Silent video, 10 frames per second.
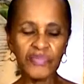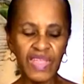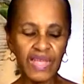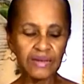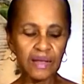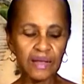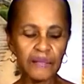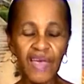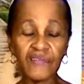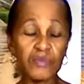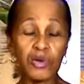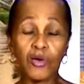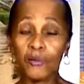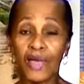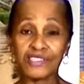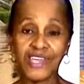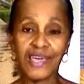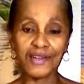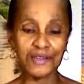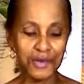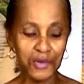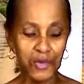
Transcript: and I haven't been on my channel in a